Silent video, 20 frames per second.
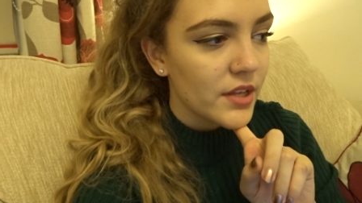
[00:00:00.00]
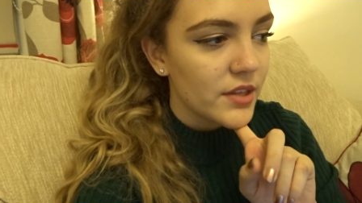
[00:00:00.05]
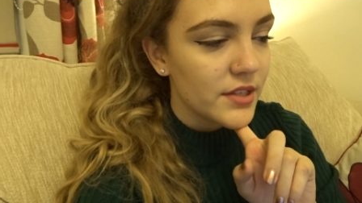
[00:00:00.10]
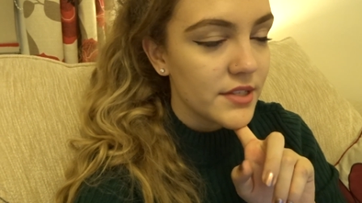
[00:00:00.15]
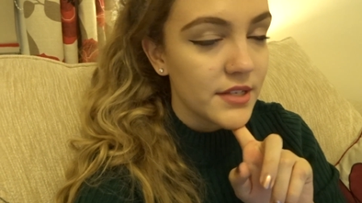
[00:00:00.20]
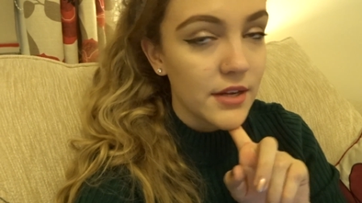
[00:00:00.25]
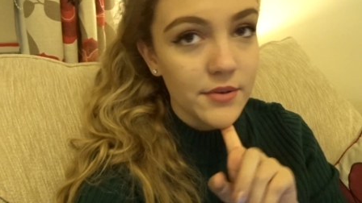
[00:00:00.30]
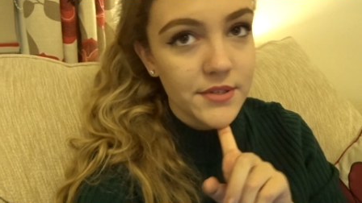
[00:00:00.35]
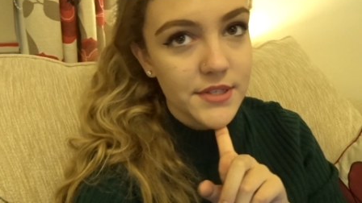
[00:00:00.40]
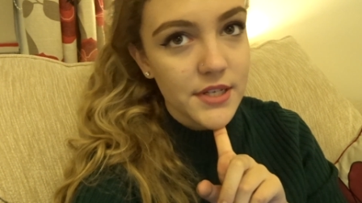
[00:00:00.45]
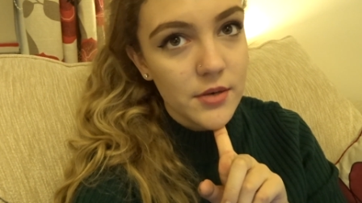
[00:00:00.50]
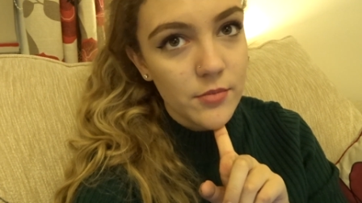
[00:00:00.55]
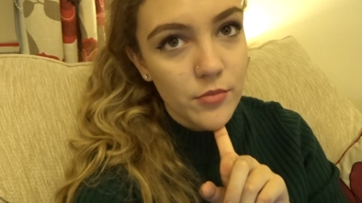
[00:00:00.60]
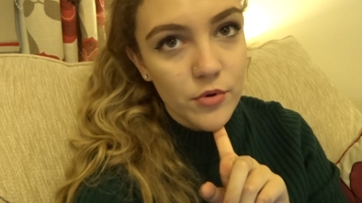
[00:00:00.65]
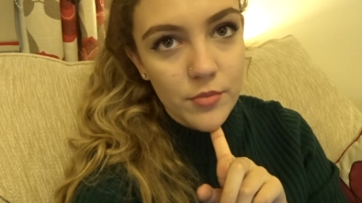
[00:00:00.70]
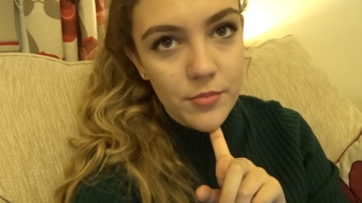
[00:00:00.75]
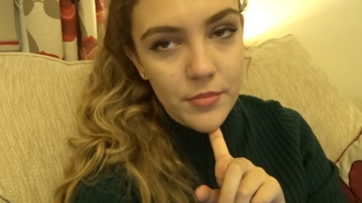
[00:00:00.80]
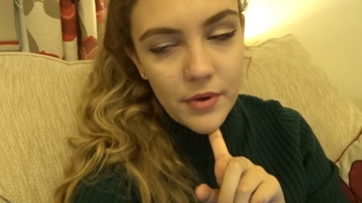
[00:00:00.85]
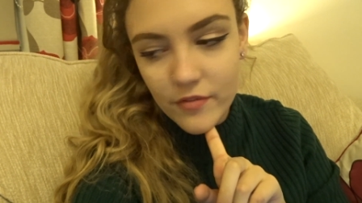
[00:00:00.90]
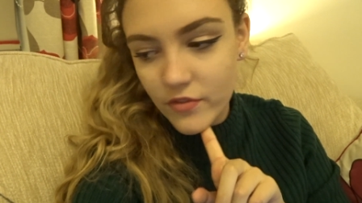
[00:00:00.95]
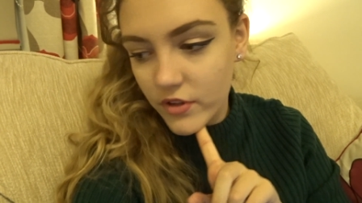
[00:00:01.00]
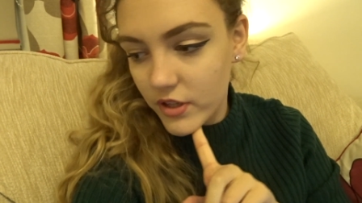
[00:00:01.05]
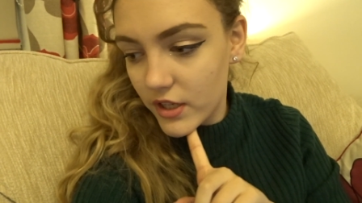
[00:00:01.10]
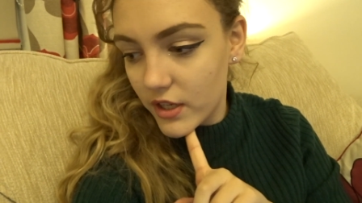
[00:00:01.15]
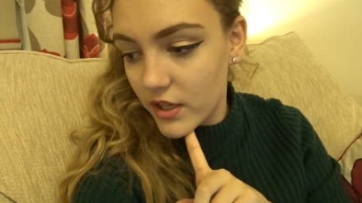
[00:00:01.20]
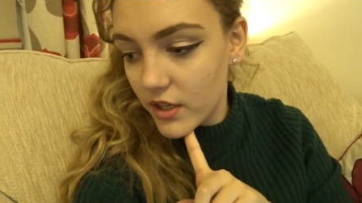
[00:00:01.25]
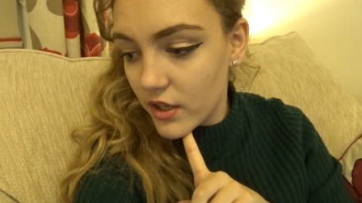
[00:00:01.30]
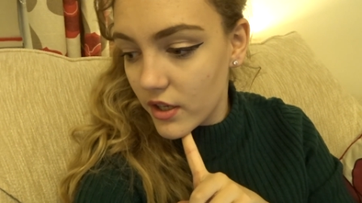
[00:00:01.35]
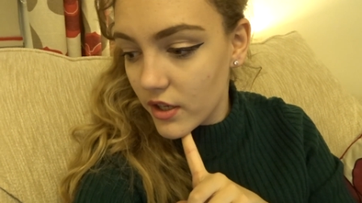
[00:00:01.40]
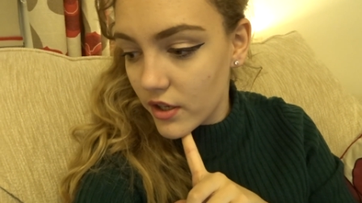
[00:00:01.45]
there's now a cinema in
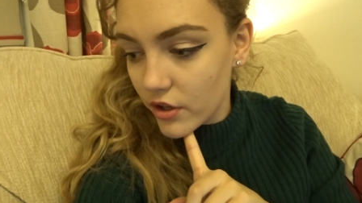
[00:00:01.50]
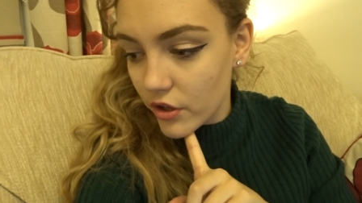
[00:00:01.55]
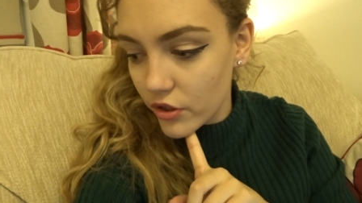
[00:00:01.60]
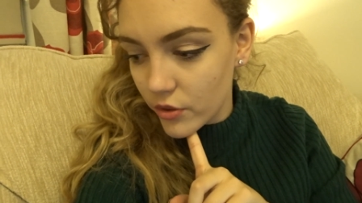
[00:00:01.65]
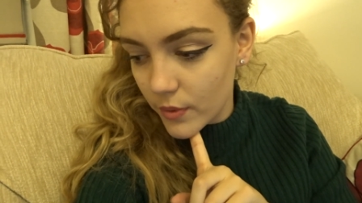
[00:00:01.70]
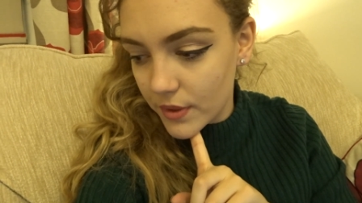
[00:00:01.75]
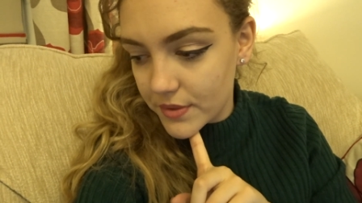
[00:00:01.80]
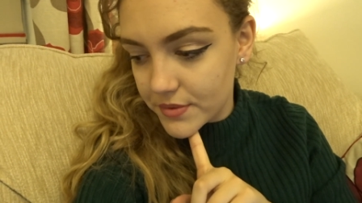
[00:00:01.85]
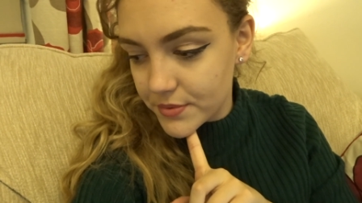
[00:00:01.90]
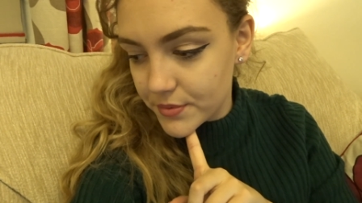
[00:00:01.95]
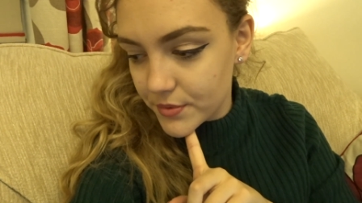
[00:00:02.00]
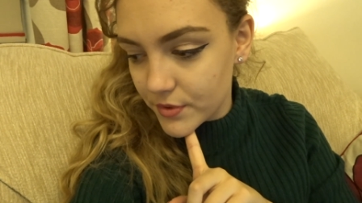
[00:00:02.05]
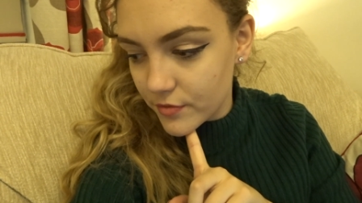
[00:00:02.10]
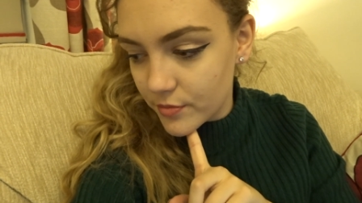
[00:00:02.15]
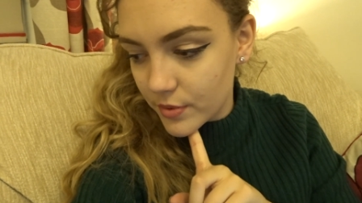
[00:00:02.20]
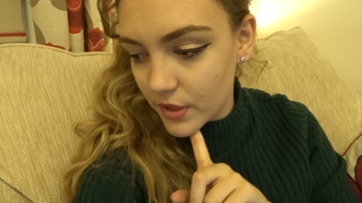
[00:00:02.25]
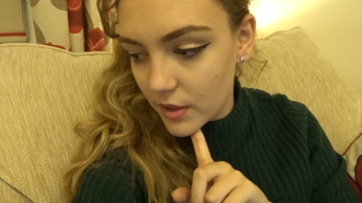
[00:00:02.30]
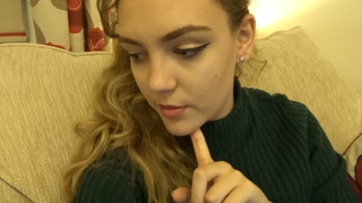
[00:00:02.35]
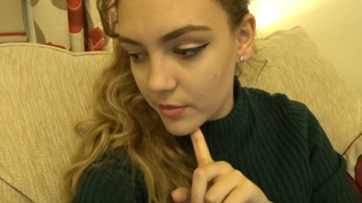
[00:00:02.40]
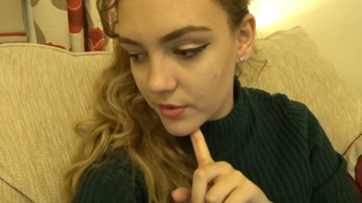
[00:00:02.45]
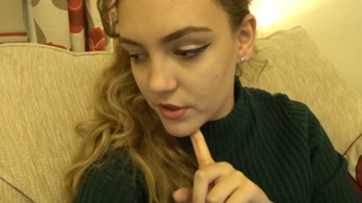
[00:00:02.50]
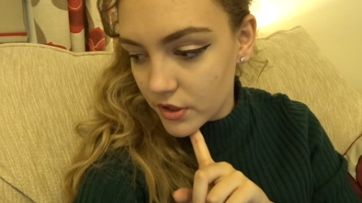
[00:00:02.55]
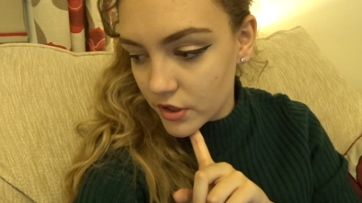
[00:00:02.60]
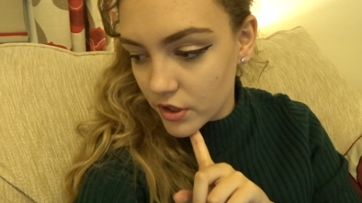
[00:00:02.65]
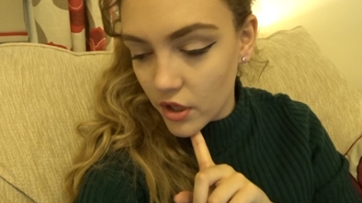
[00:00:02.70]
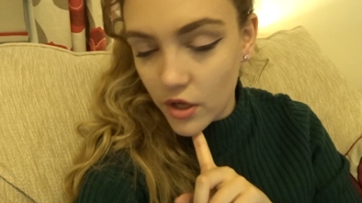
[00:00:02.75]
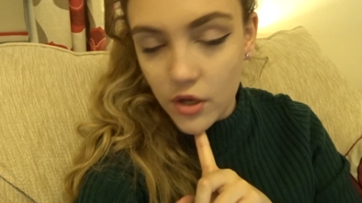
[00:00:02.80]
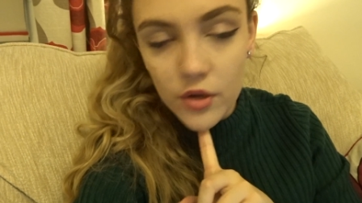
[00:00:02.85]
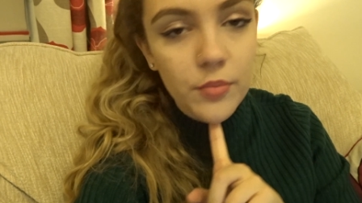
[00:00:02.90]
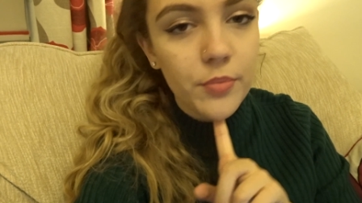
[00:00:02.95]
beverley otherwise we wouldn't have been able to
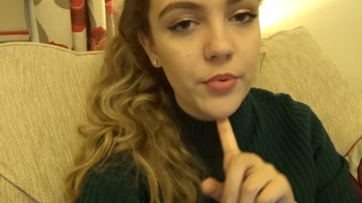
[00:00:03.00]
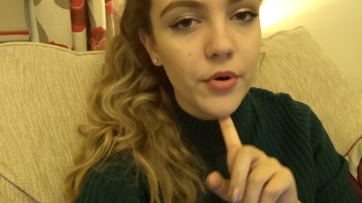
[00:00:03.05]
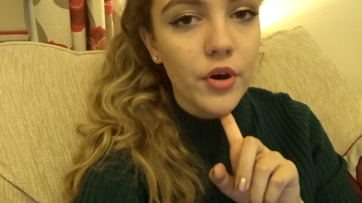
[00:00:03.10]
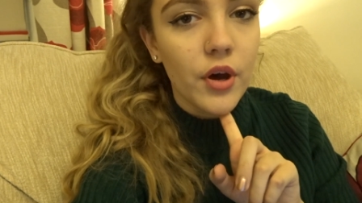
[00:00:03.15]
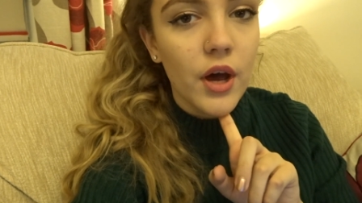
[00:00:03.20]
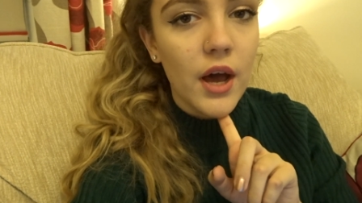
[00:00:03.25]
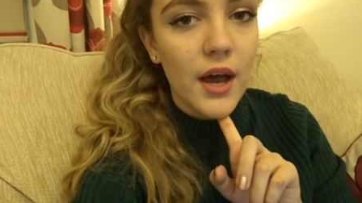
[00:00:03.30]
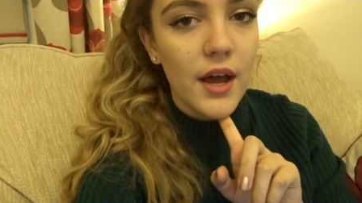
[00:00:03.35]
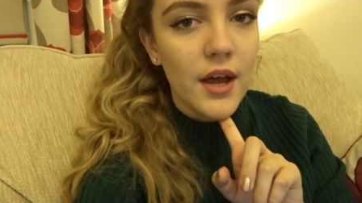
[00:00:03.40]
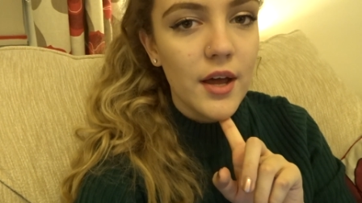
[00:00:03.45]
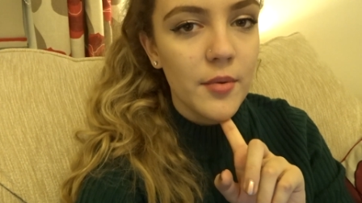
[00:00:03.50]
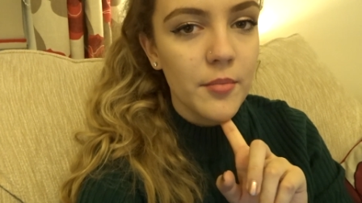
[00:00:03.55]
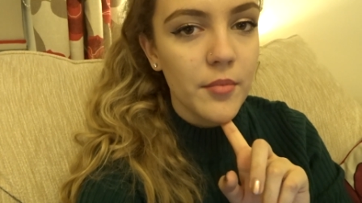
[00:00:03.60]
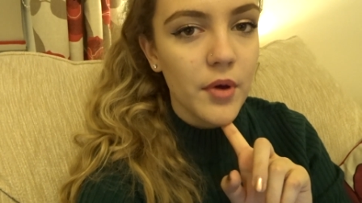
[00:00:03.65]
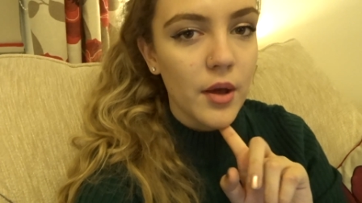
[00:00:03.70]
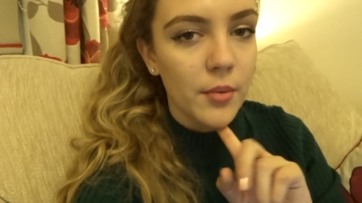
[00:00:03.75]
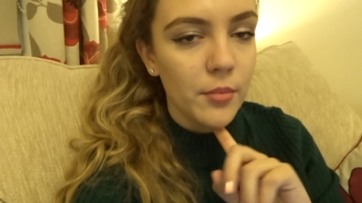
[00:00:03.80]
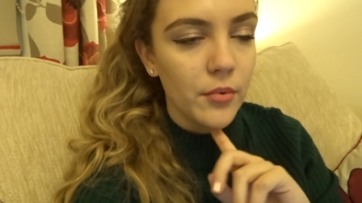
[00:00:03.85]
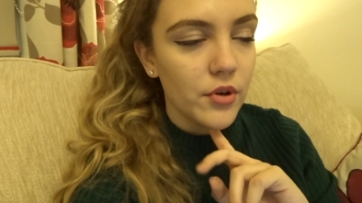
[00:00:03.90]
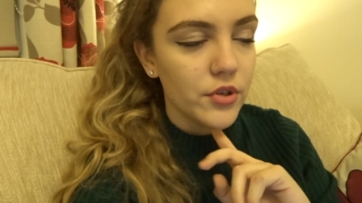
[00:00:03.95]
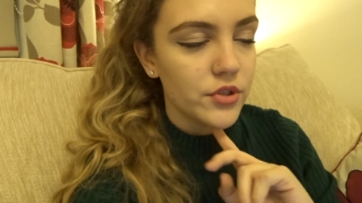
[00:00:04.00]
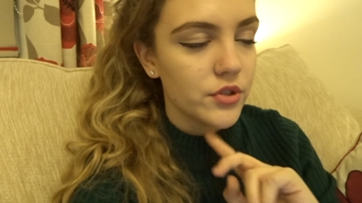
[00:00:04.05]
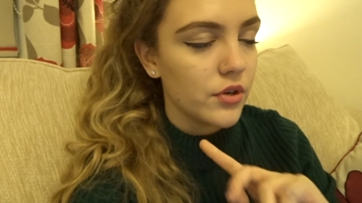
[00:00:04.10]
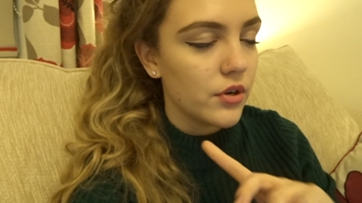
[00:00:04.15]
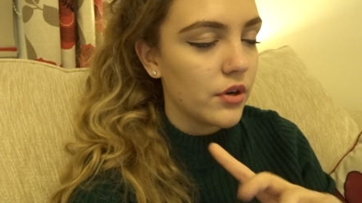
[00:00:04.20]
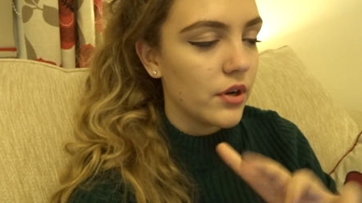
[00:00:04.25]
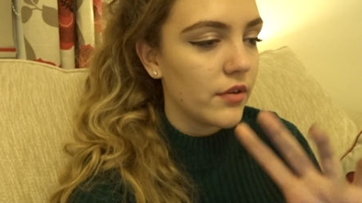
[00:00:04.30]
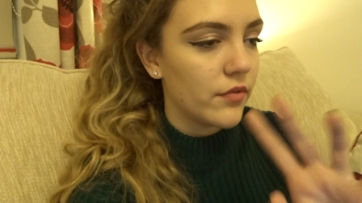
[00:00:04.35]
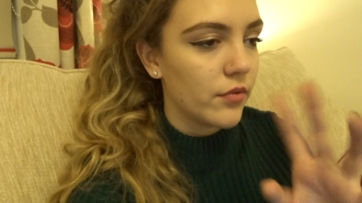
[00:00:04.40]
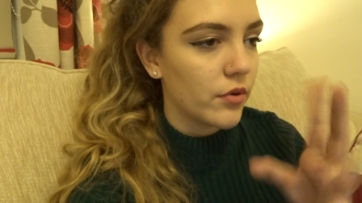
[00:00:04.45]
go but um, i'm not
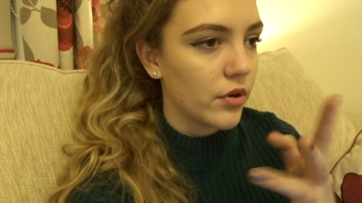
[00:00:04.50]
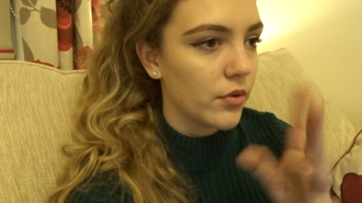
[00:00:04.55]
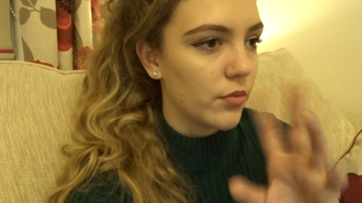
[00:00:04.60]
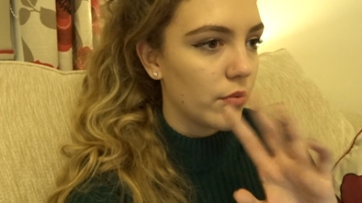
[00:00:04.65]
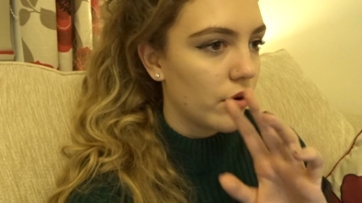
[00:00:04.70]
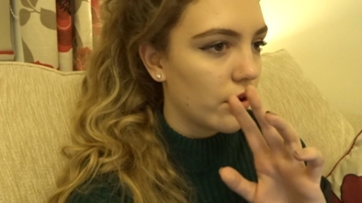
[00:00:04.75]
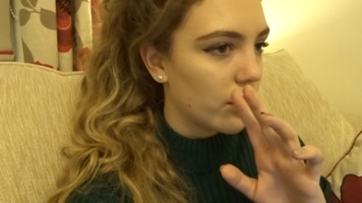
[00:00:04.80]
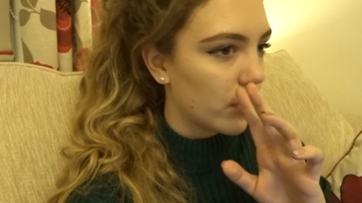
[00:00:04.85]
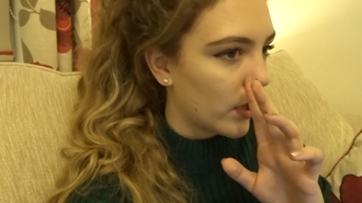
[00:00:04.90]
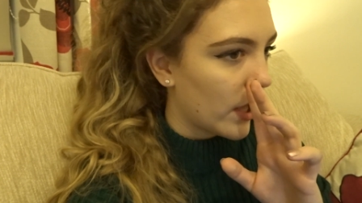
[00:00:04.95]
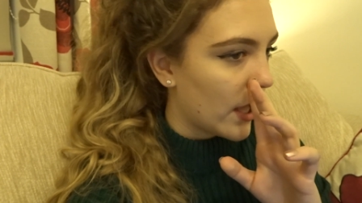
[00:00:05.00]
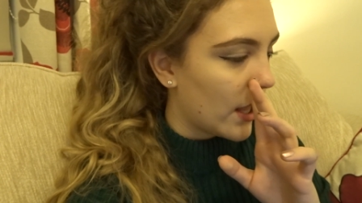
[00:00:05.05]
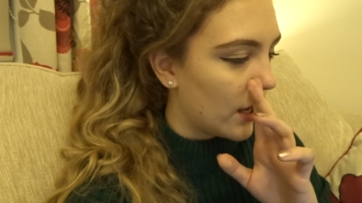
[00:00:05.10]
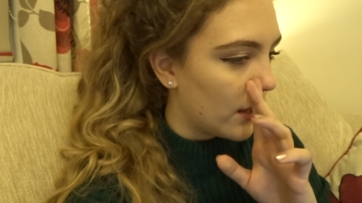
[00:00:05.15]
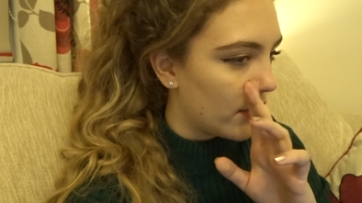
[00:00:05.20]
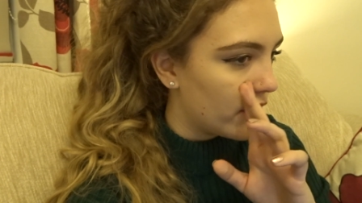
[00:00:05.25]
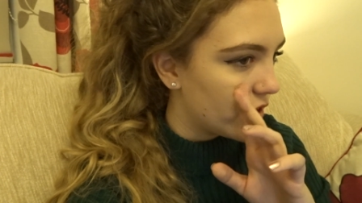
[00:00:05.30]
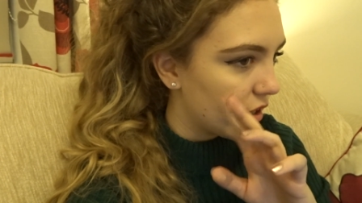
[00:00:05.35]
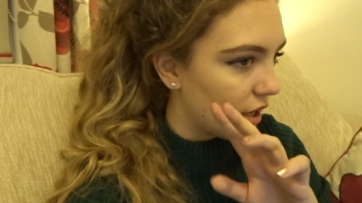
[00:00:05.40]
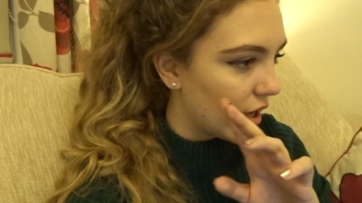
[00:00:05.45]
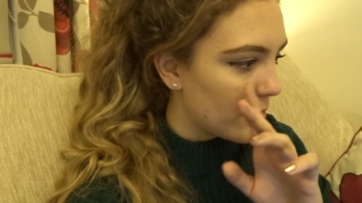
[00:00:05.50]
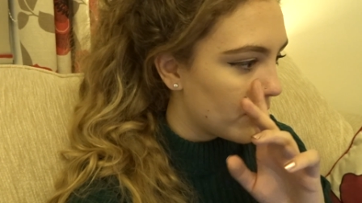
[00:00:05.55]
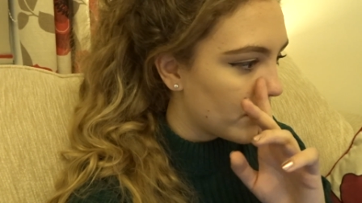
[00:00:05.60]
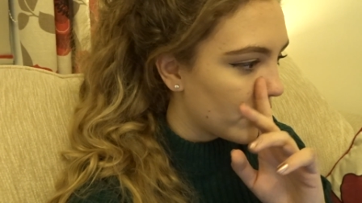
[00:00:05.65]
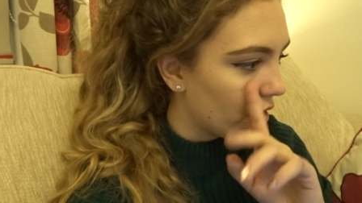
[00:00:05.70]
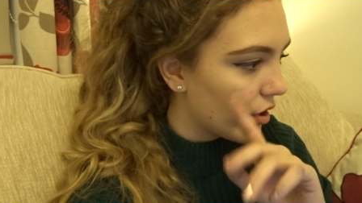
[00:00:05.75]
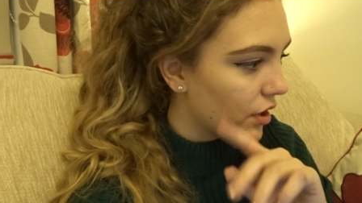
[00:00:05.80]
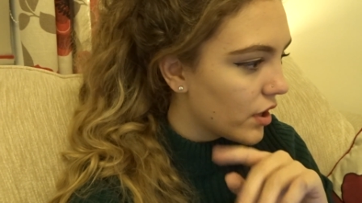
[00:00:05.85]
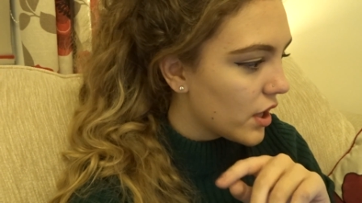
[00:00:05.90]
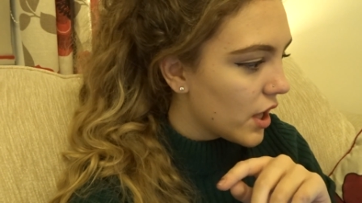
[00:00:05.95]
sure if we're gonna walk or get a lift yet
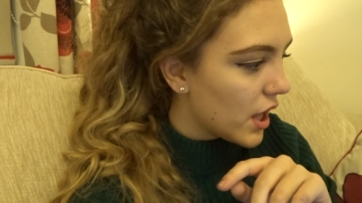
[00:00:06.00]
but